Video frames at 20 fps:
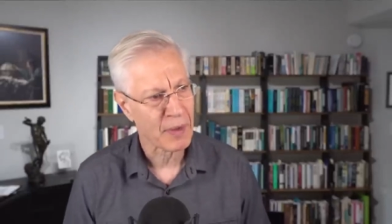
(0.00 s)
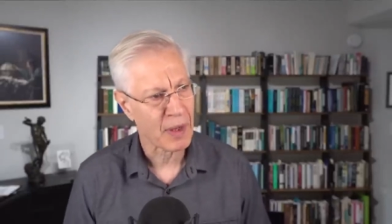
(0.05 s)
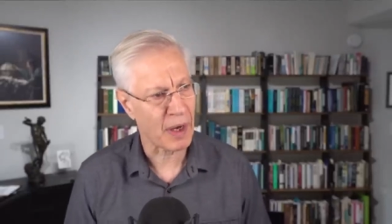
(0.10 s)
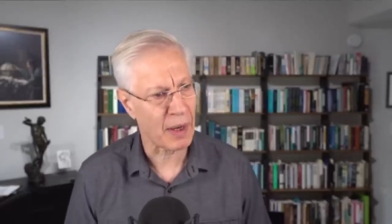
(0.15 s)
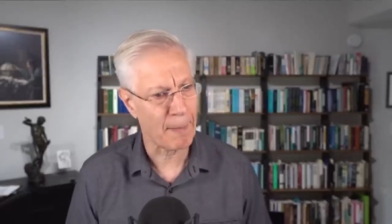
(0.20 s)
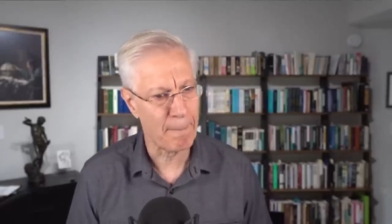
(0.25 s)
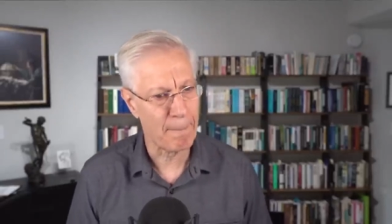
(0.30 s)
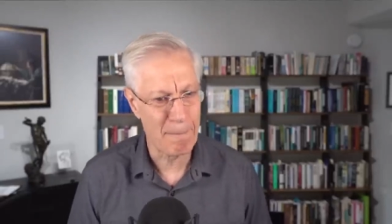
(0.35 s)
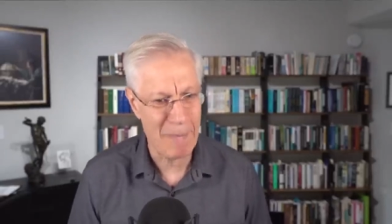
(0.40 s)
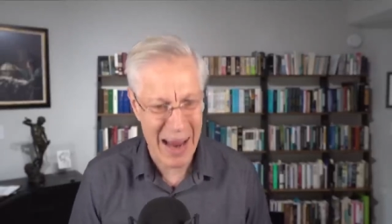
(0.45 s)

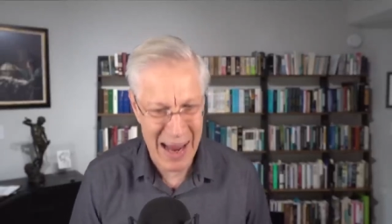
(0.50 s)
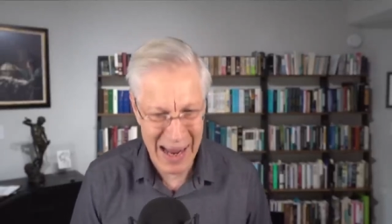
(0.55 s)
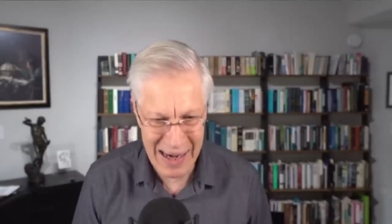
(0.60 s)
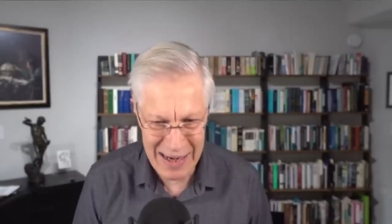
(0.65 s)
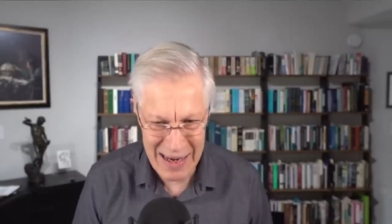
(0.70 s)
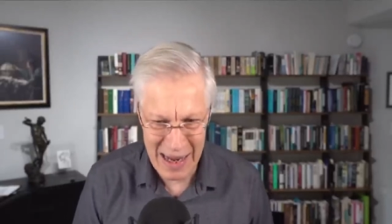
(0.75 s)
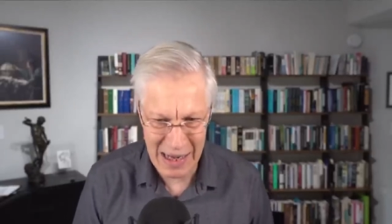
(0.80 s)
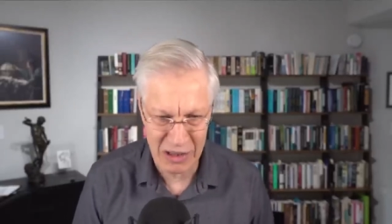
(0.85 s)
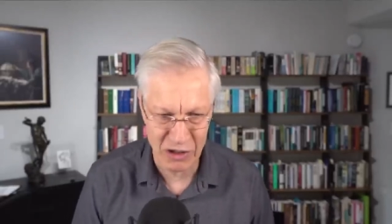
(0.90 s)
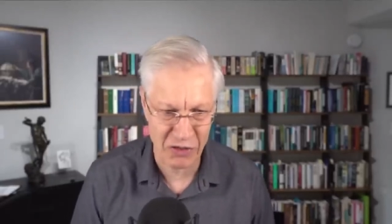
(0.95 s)
Uh,
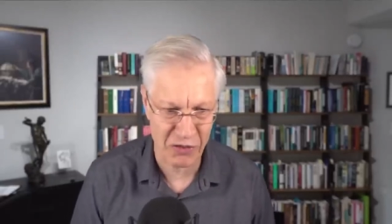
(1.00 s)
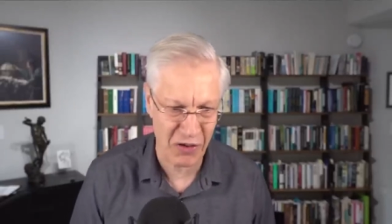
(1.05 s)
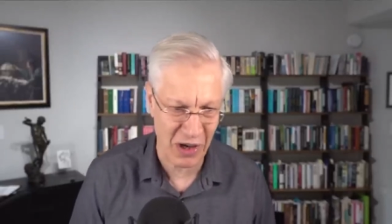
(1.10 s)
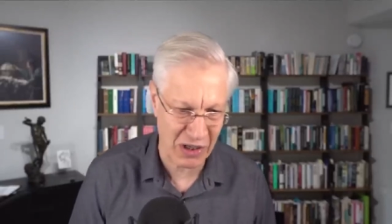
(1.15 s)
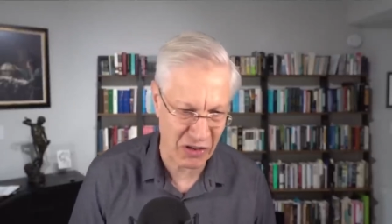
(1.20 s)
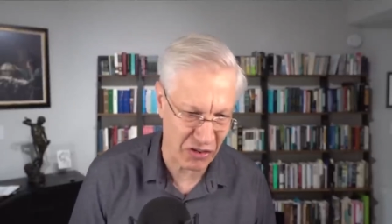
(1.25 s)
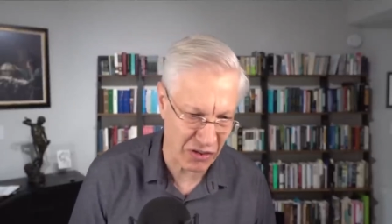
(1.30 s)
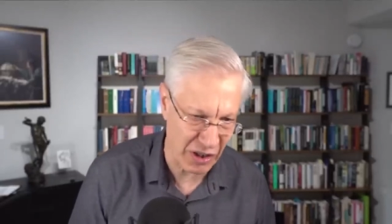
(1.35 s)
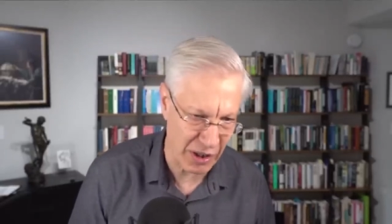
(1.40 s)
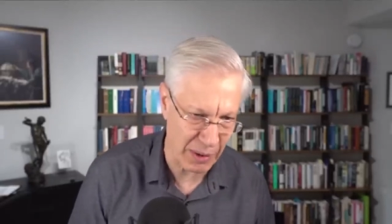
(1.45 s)
mandates,
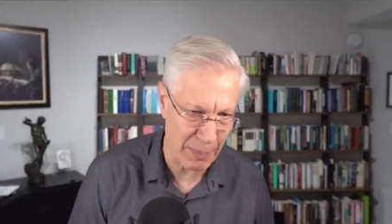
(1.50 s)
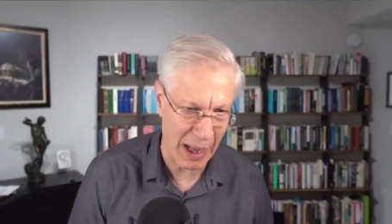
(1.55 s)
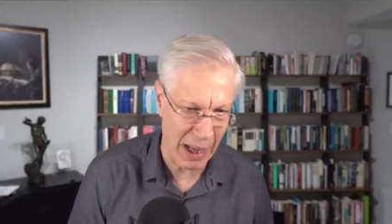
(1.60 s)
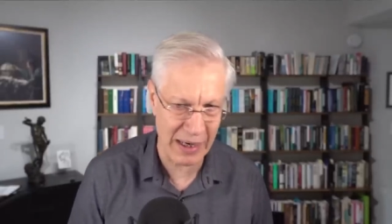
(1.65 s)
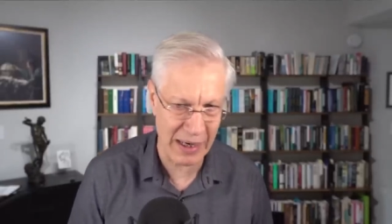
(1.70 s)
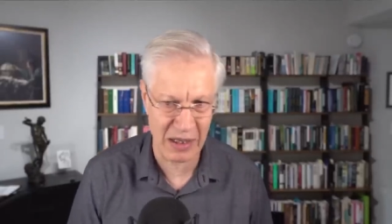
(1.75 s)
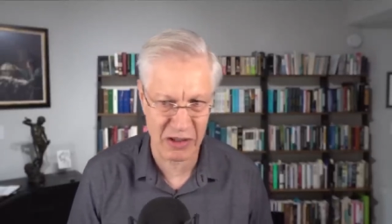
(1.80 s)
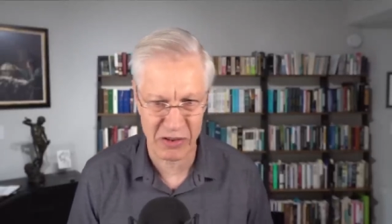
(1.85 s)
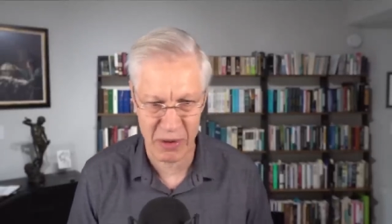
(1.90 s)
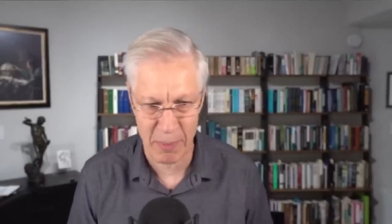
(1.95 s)
vaccine
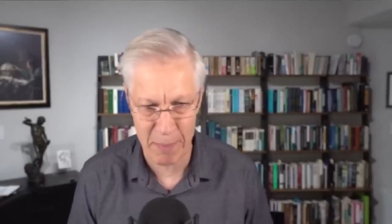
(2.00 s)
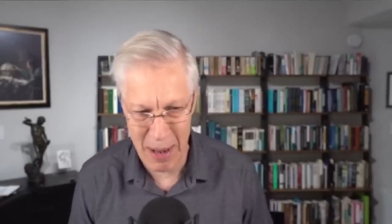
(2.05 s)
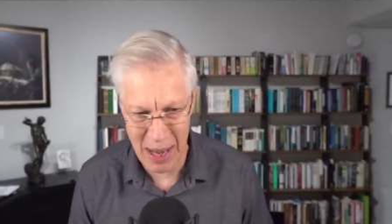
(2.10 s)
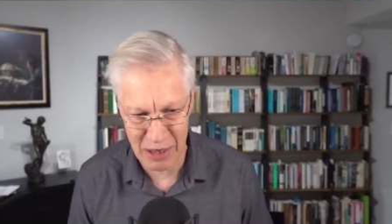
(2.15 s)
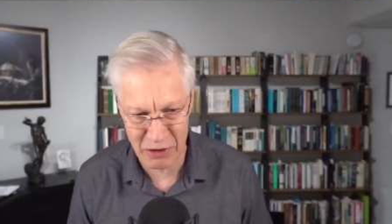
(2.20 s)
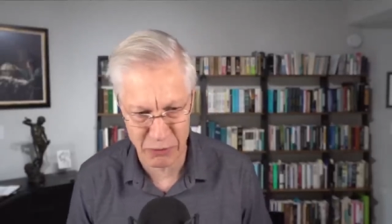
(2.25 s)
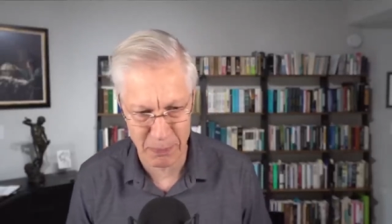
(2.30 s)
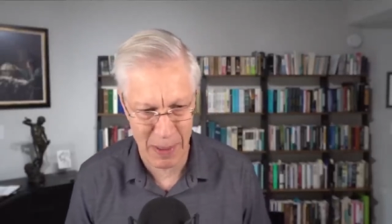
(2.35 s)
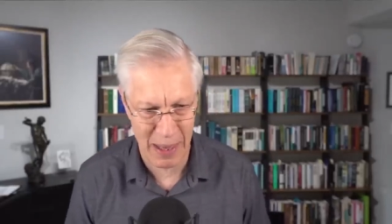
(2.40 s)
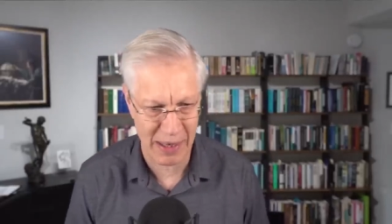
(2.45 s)
mandates and
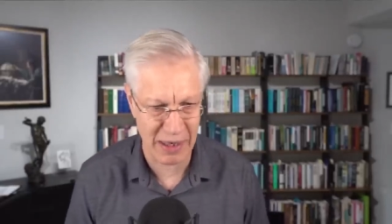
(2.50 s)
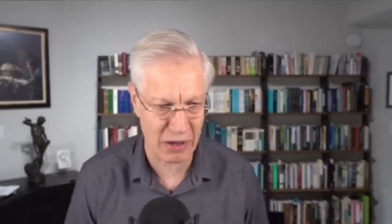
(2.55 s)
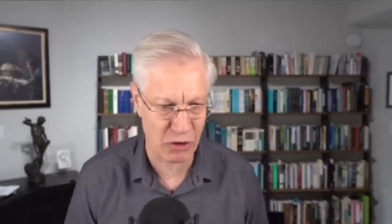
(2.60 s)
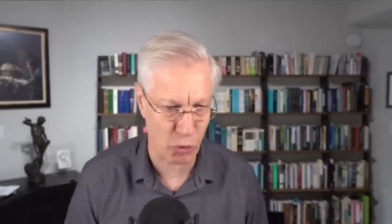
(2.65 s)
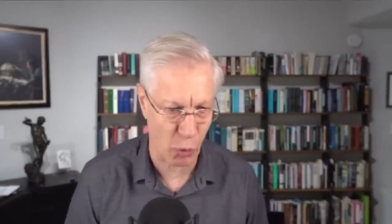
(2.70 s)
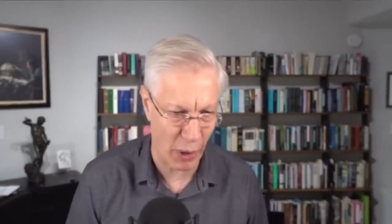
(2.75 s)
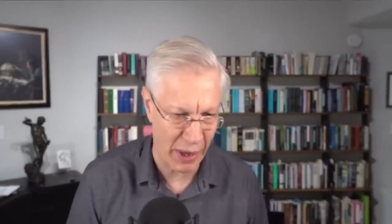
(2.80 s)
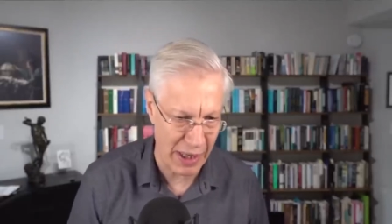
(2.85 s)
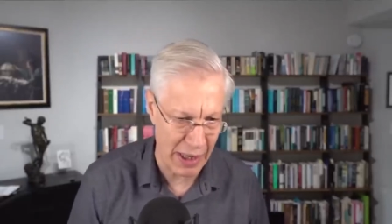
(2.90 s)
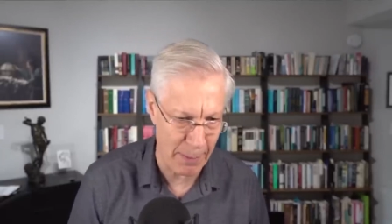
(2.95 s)
mask
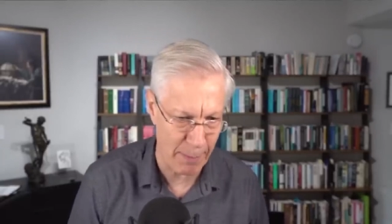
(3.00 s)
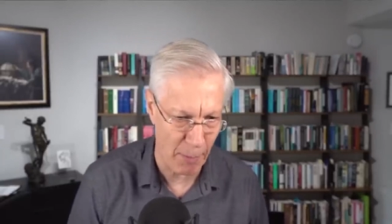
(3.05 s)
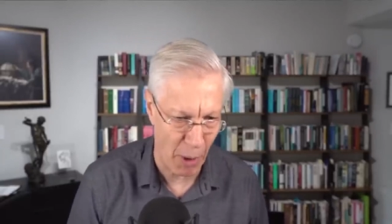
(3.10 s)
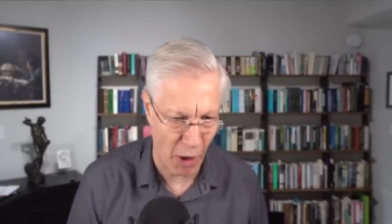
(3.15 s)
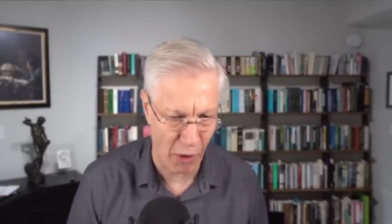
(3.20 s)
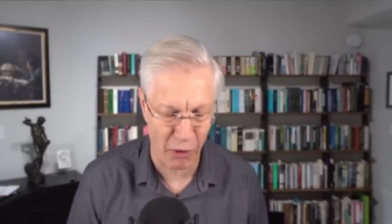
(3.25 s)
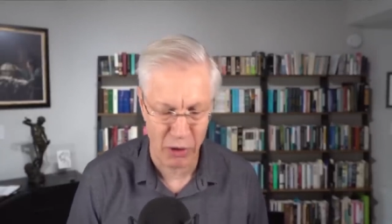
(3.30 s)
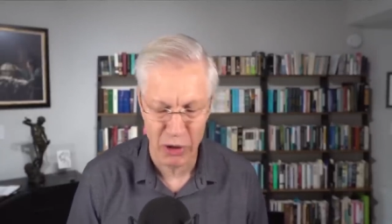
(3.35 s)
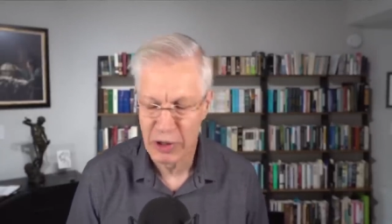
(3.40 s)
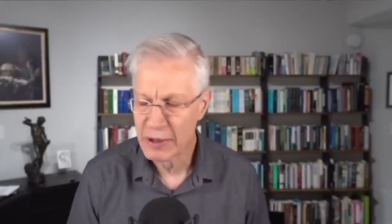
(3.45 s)
mandates were
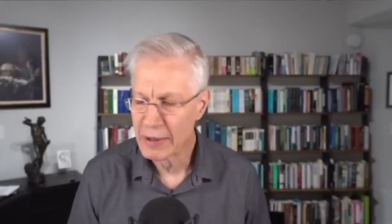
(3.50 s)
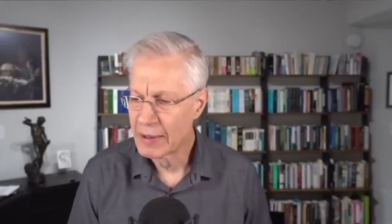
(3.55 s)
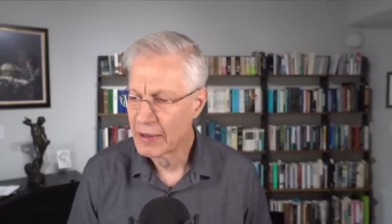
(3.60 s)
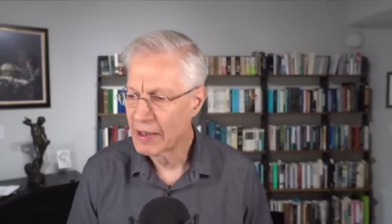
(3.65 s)
immoral.